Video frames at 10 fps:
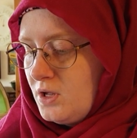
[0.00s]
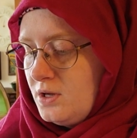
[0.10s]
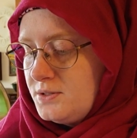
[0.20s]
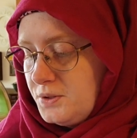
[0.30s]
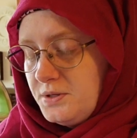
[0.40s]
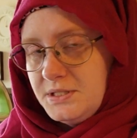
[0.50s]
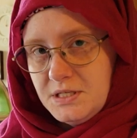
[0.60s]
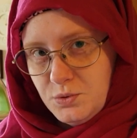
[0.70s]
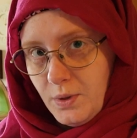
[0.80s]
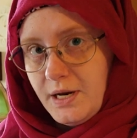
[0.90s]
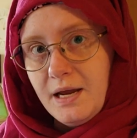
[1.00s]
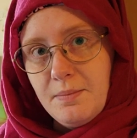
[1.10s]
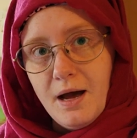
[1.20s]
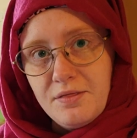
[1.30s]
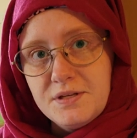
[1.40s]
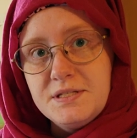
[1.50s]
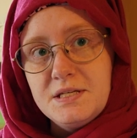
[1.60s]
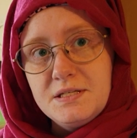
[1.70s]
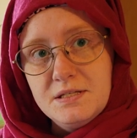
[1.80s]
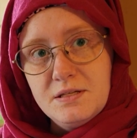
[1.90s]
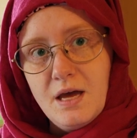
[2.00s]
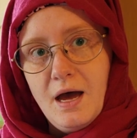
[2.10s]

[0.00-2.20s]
So this is one hypothesis